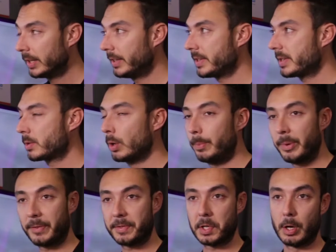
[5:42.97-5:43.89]
This is called
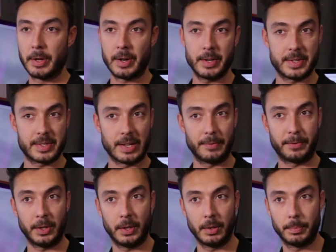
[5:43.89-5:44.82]
Personar. It's
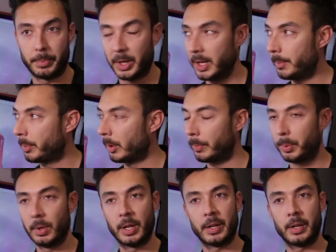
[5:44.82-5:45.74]
something pretty
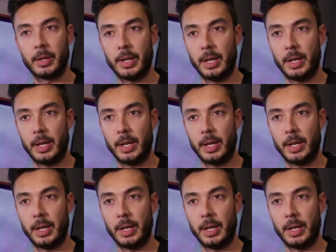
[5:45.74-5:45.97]
popular